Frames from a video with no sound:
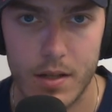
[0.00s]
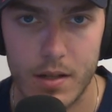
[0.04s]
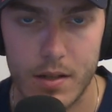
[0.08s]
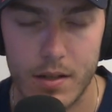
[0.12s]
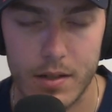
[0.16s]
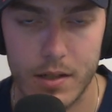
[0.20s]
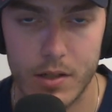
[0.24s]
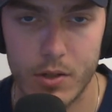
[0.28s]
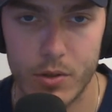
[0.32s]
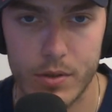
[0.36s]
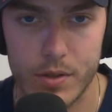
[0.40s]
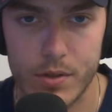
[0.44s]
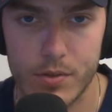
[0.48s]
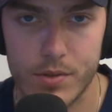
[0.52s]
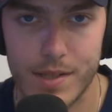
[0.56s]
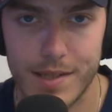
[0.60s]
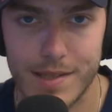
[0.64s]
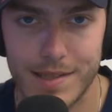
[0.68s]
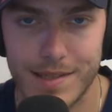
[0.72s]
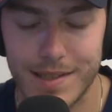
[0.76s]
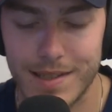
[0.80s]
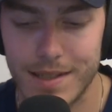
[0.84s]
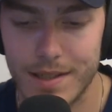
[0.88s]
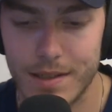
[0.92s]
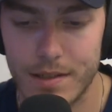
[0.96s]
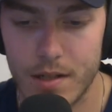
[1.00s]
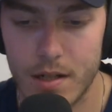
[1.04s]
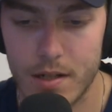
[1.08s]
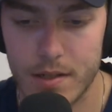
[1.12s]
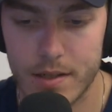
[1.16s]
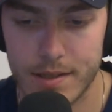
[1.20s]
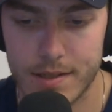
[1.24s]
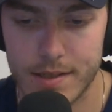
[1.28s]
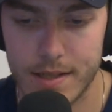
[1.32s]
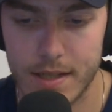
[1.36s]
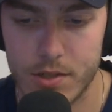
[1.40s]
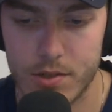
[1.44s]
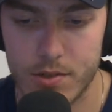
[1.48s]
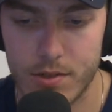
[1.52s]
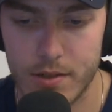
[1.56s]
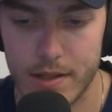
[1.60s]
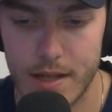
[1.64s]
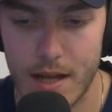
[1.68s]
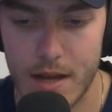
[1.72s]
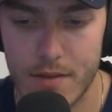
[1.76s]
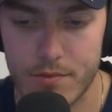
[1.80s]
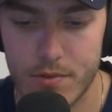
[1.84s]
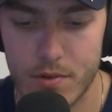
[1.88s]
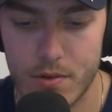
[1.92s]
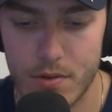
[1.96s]
He was a sitting duck essentially
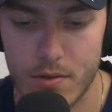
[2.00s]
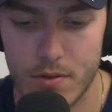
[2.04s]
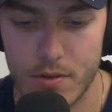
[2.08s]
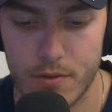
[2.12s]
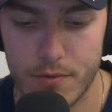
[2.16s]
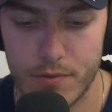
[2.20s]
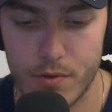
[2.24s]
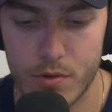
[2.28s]
after the